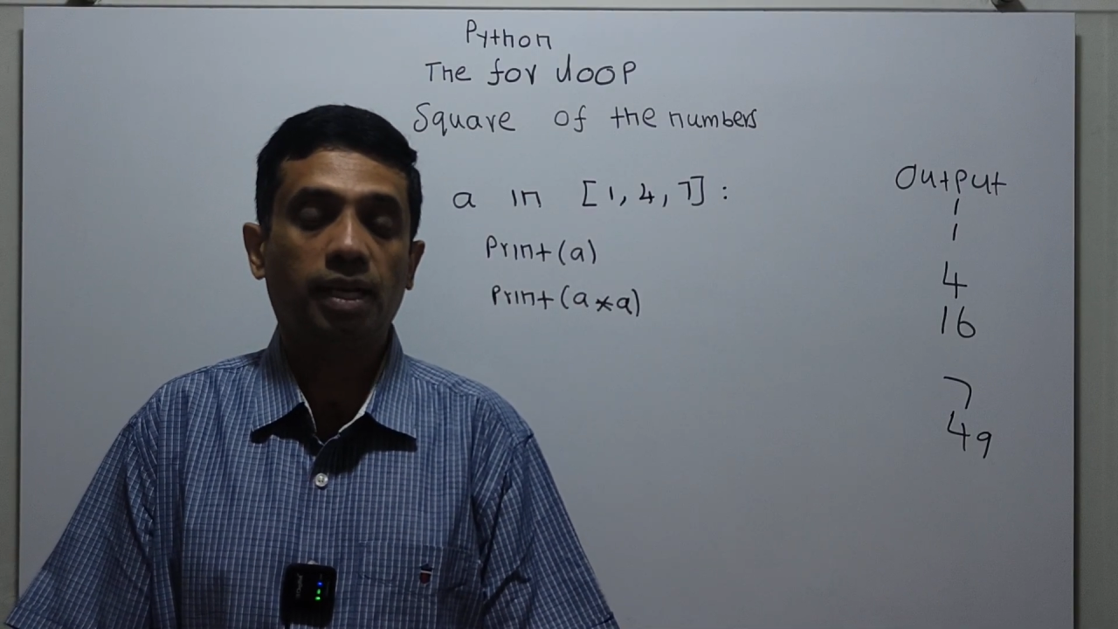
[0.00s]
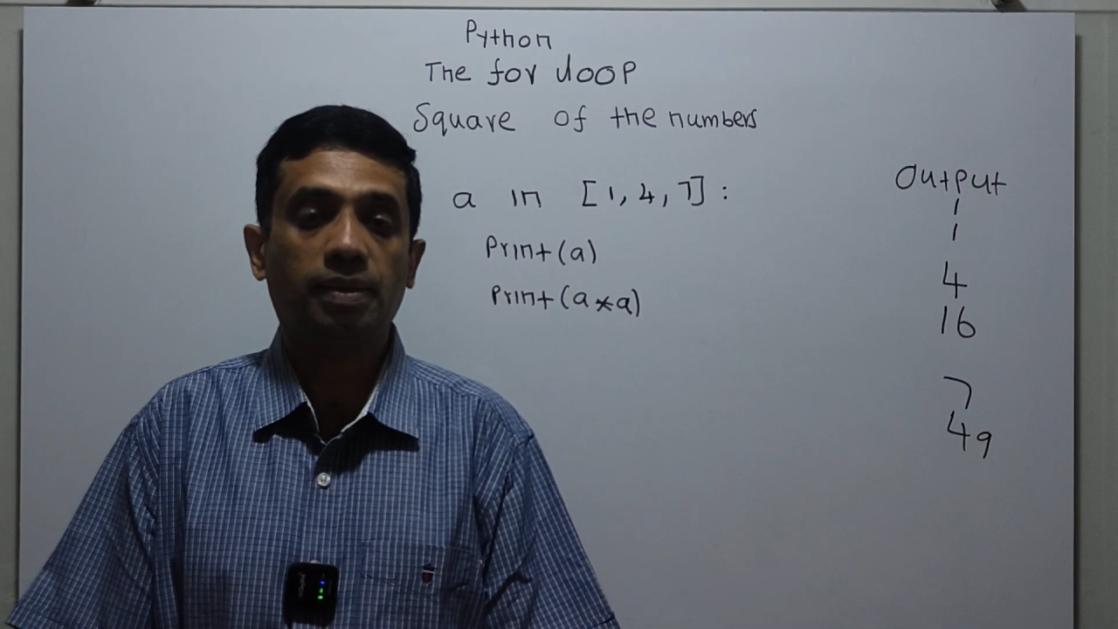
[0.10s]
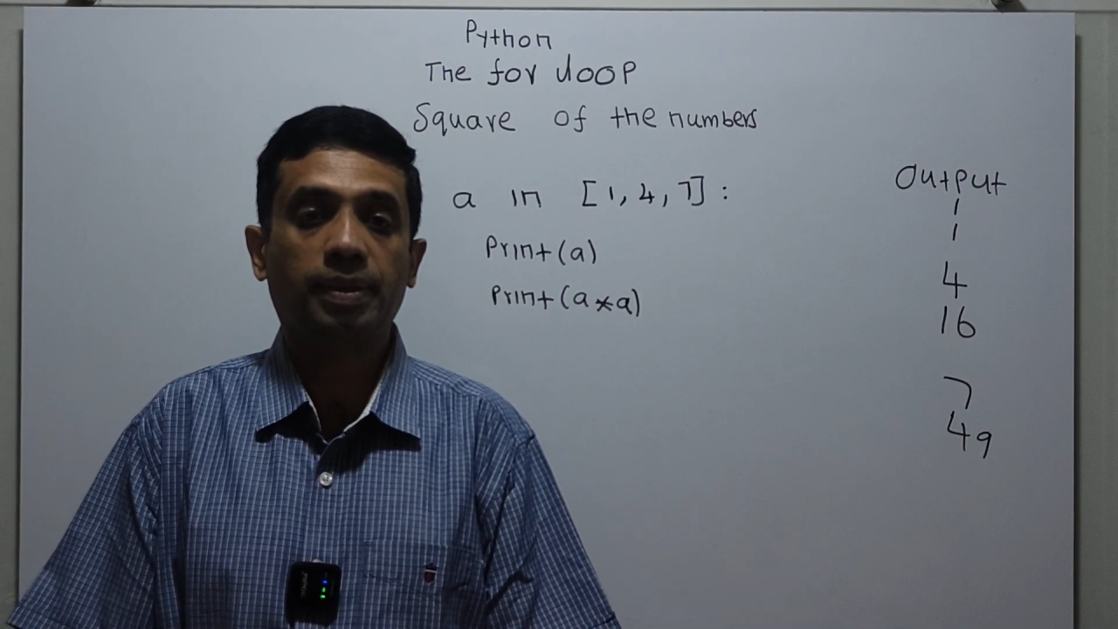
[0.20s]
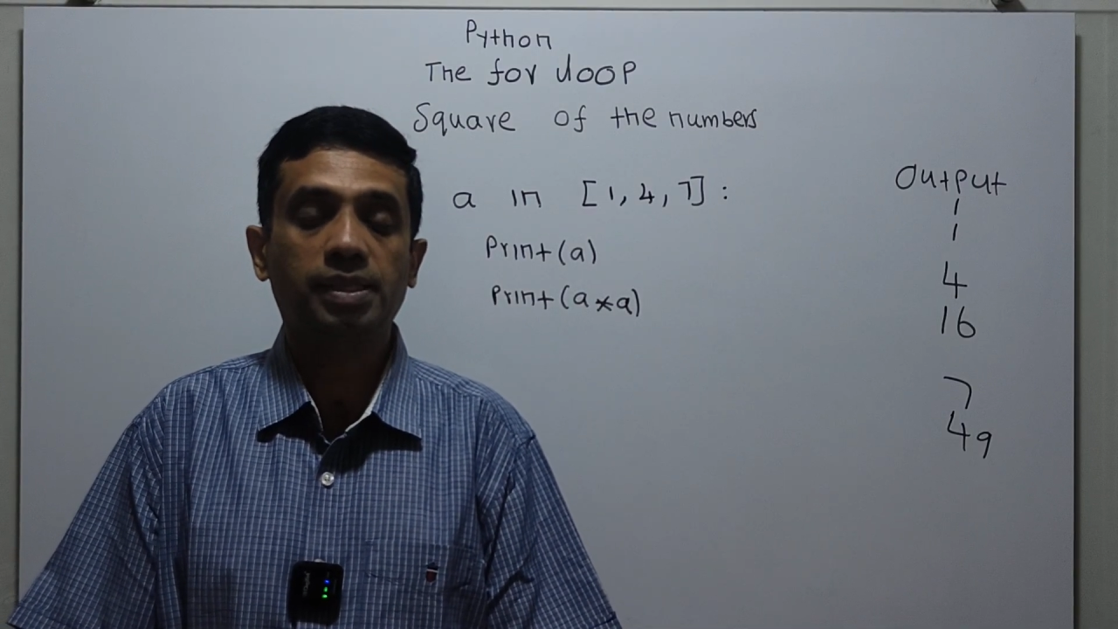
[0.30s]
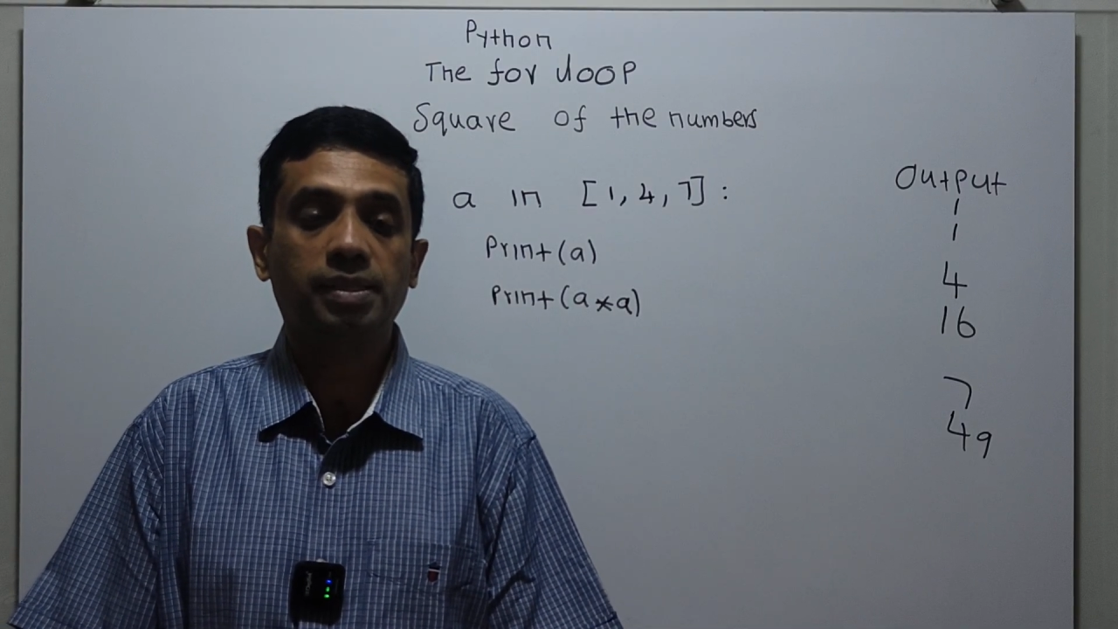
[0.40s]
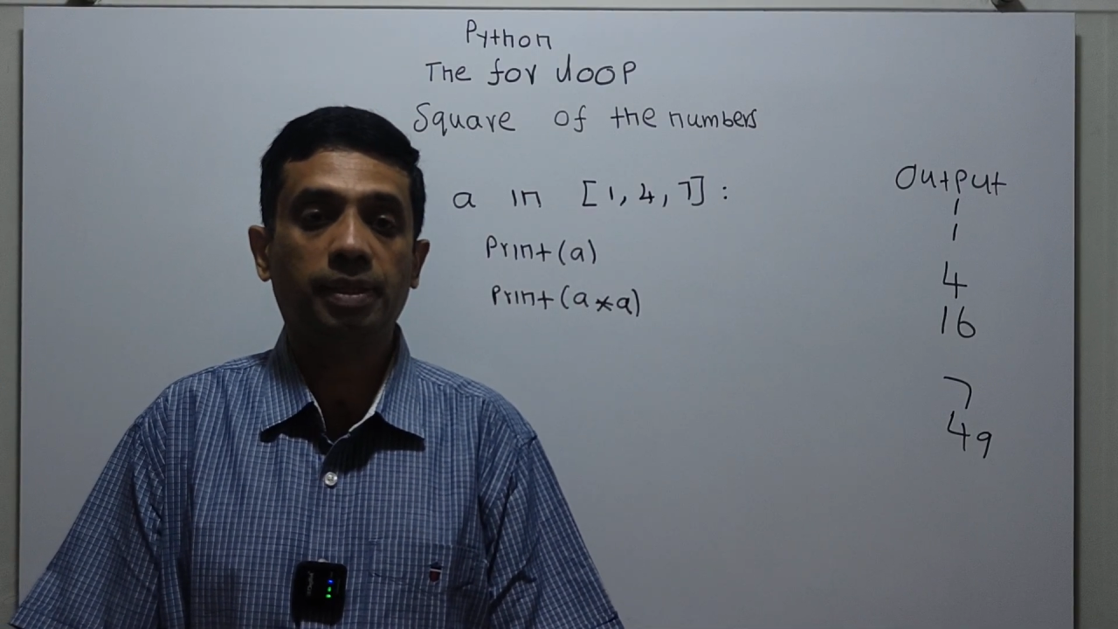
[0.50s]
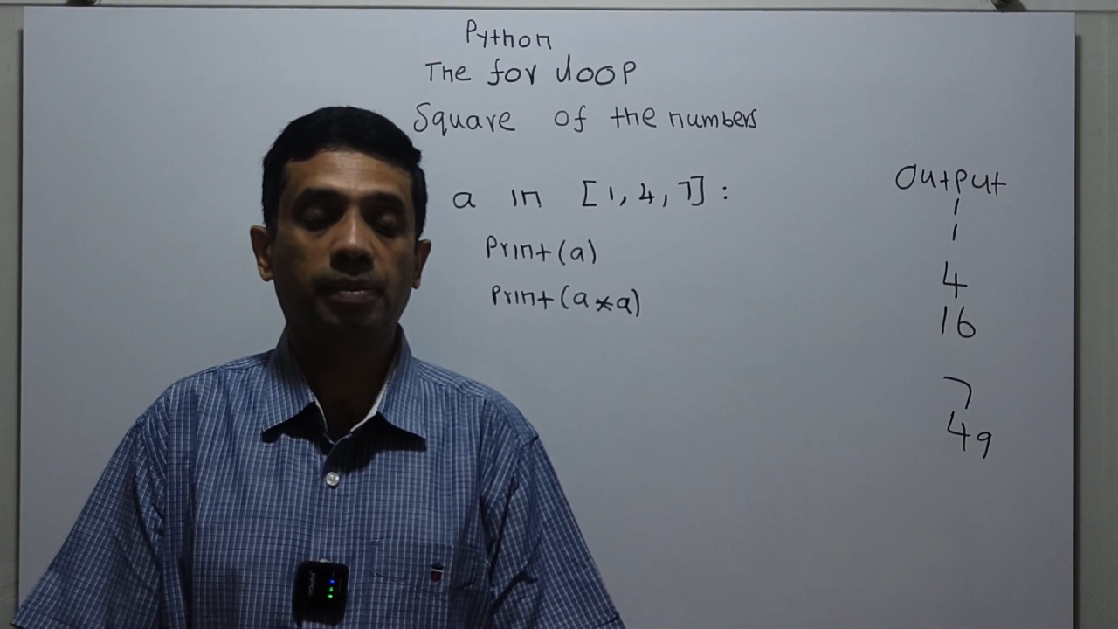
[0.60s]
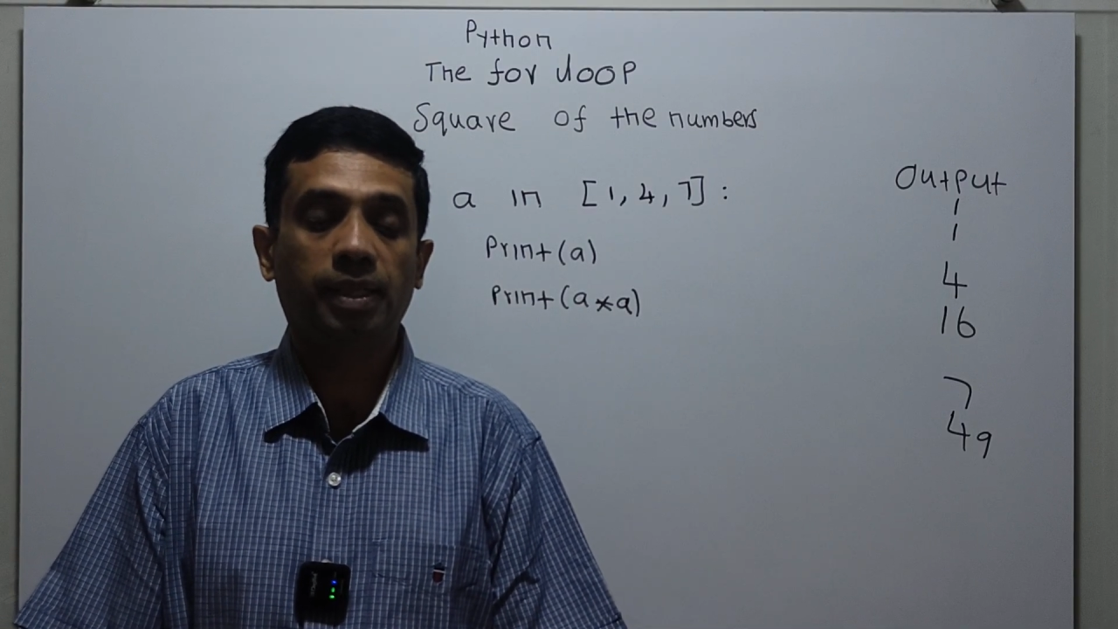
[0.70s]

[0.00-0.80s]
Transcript: and press the bell